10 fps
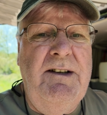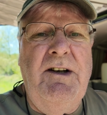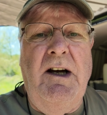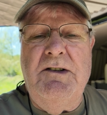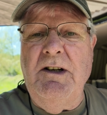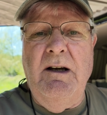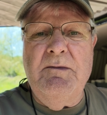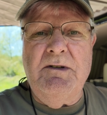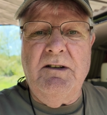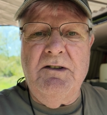Night
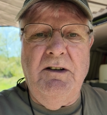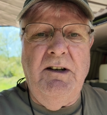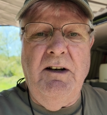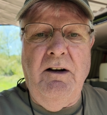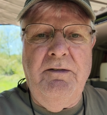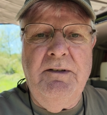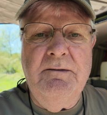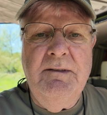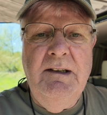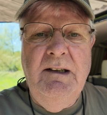times I can turn it off,
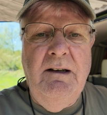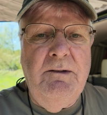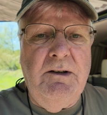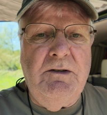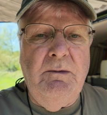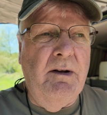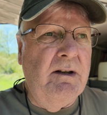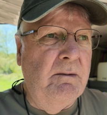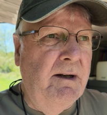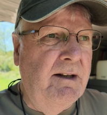not too
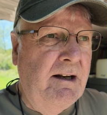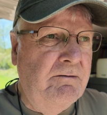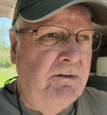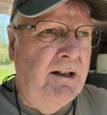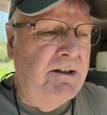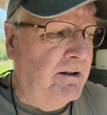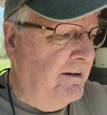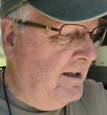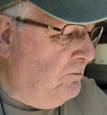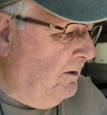bothered about that really. So
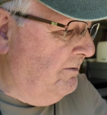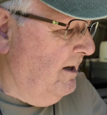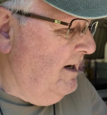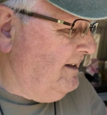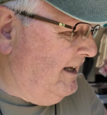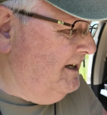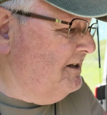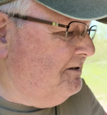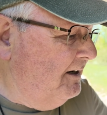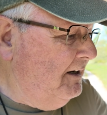that
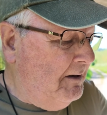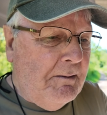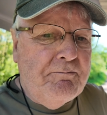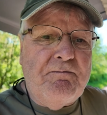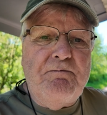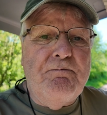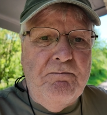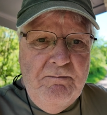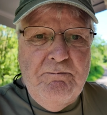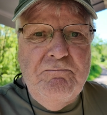is
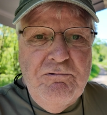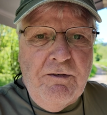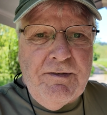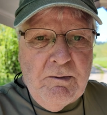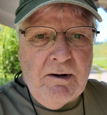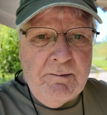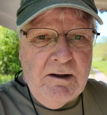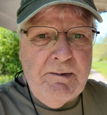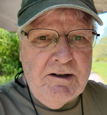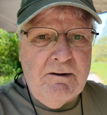roughly what I'm going
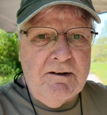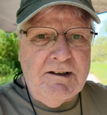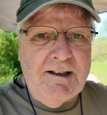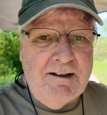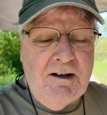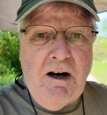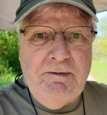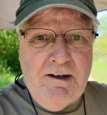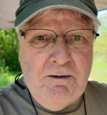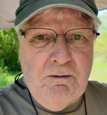to be doing today. I
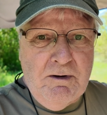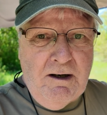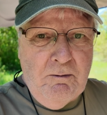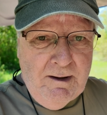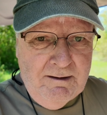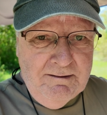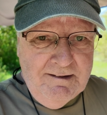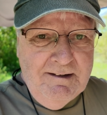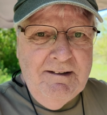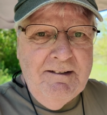hope it'll all go well,
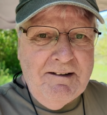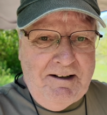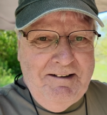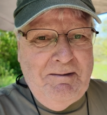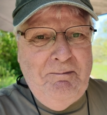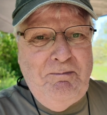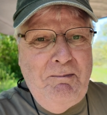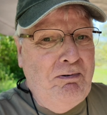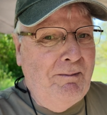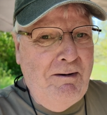but
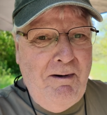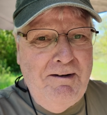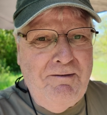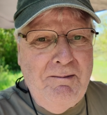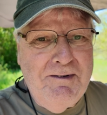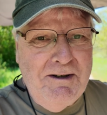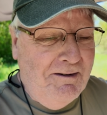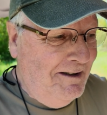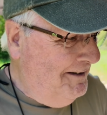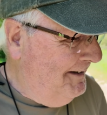it probably won't if I'm
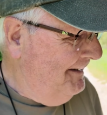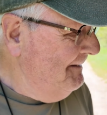doing it.